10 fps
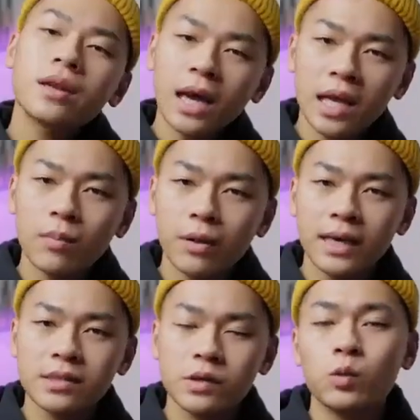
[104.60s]
the Nike
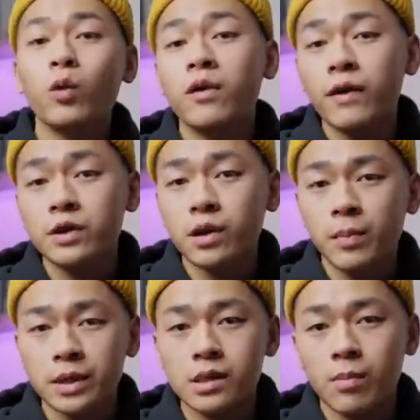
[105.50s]
Blazers were eventually
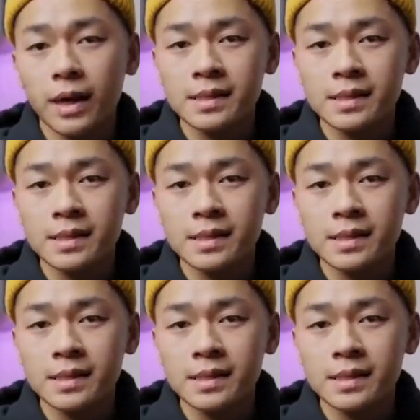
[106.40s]
picked up by